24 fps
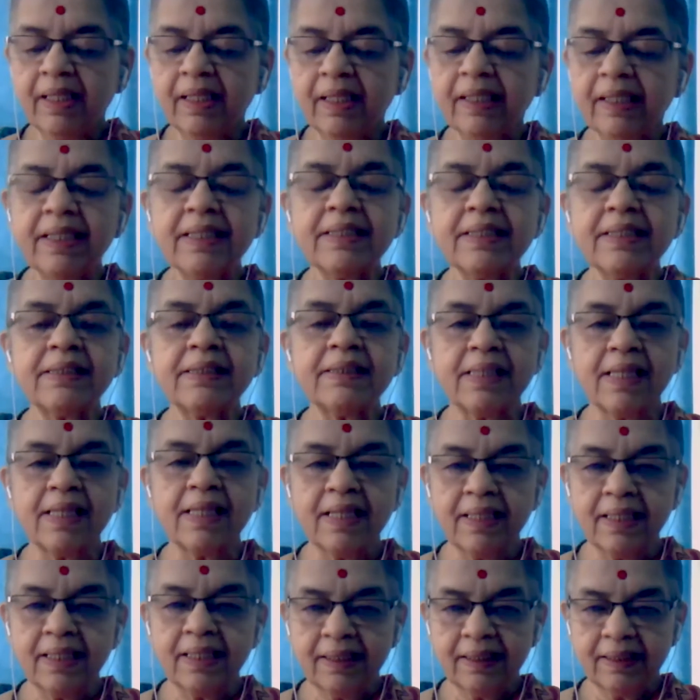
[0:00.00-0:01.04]
is
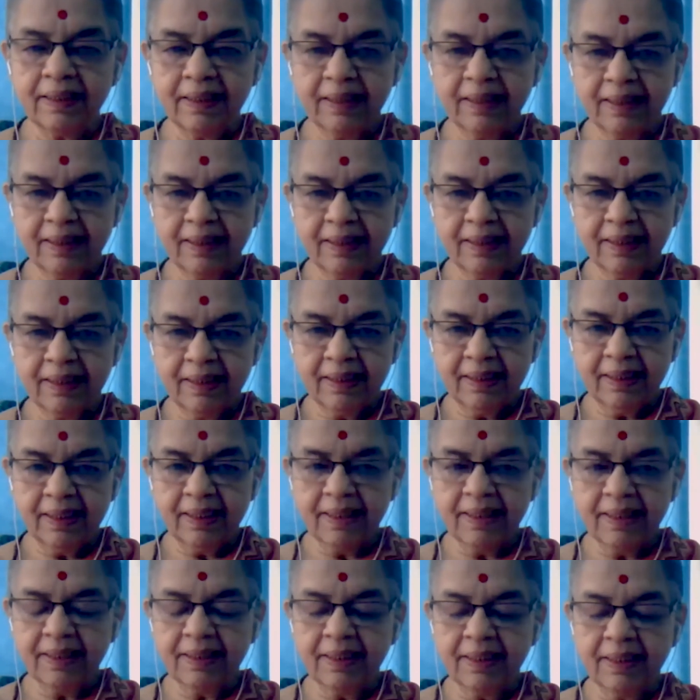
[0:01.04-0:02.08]
uh,
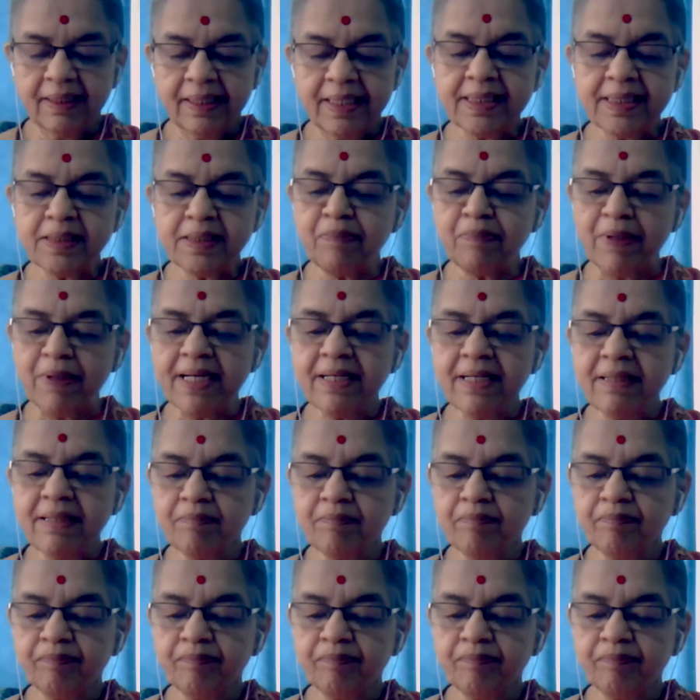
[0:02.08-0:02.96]
uh, explained,